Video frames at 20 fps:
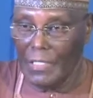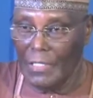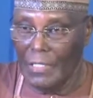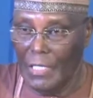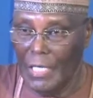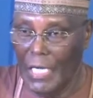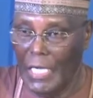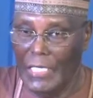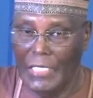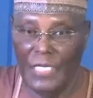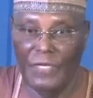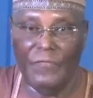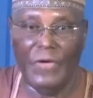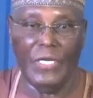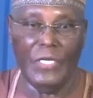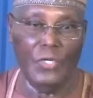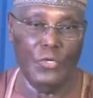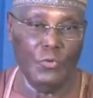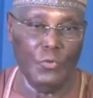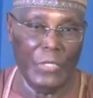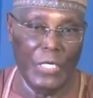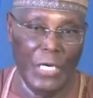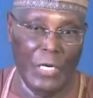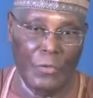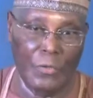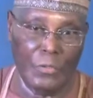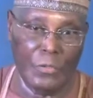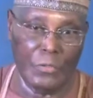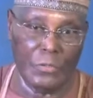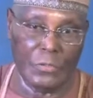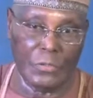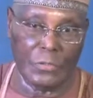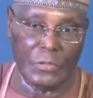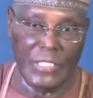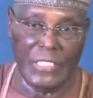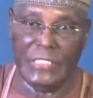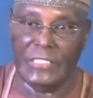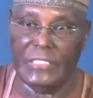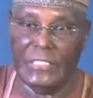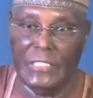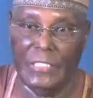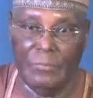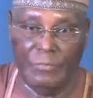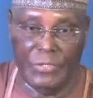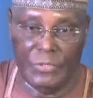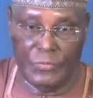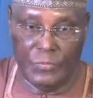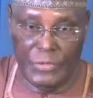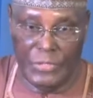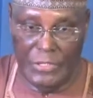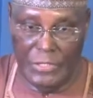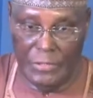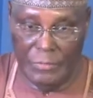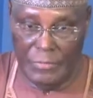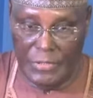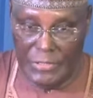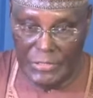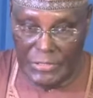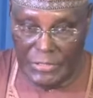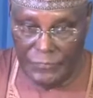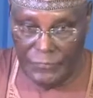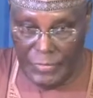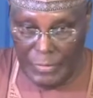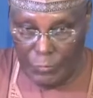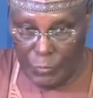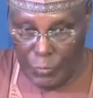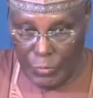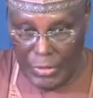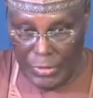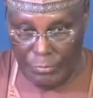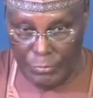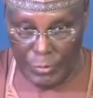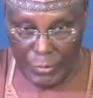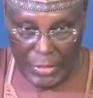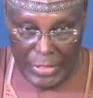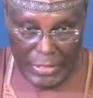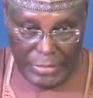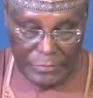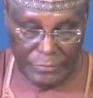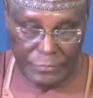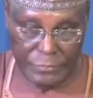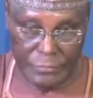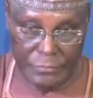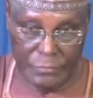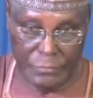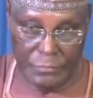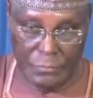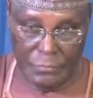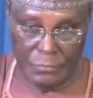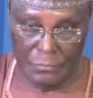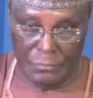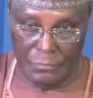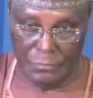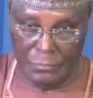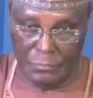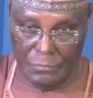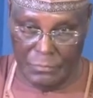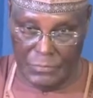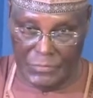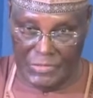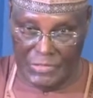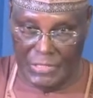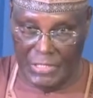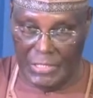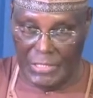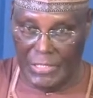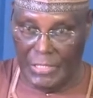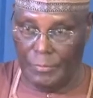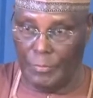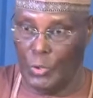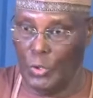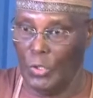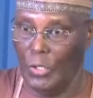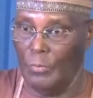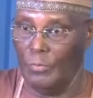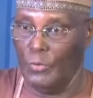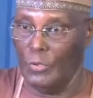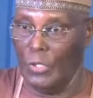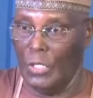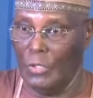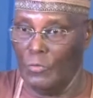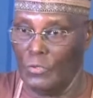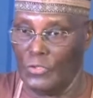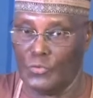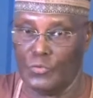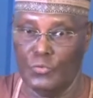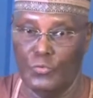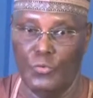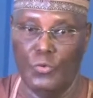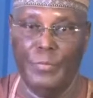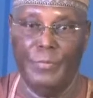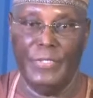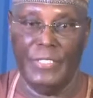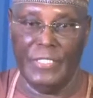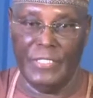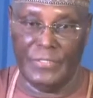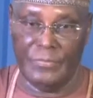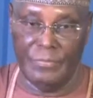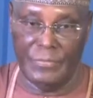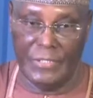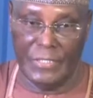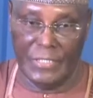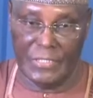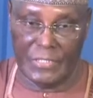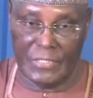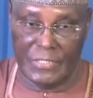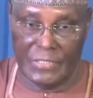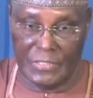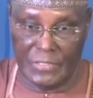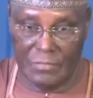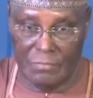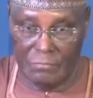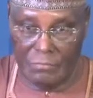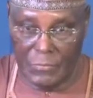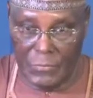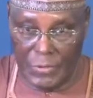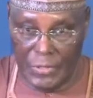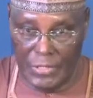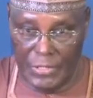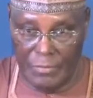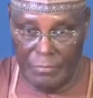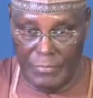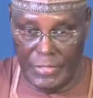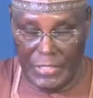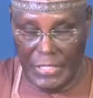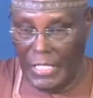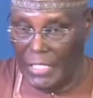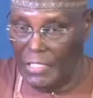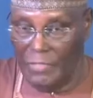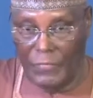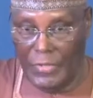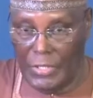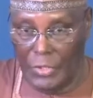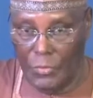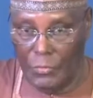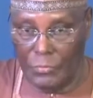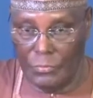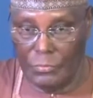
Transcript: I never knew there was a deal between him and Chief Emeko Abiola, that Emeko Abiola was to nominate me as his running mate. I never knew.